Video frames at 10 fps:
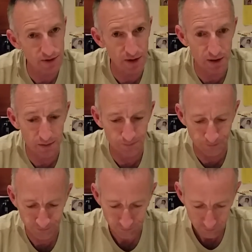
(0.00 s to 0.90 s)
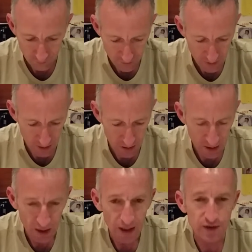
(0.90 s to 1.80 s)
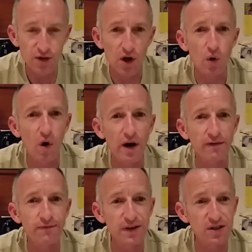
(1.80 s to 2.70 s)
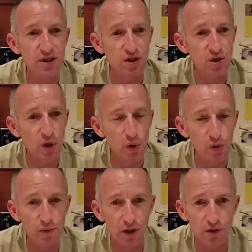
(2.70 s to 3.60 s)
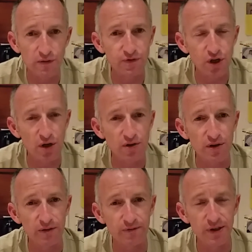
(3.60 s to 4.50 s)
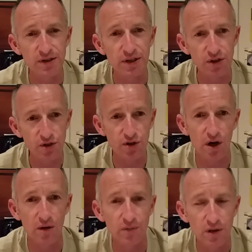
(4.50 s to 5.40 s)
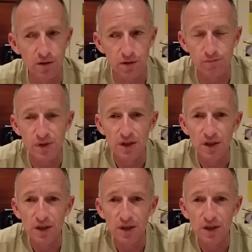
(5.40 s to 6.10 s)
so it's not quite a vintage lume. I could have chosen a vintage type lume.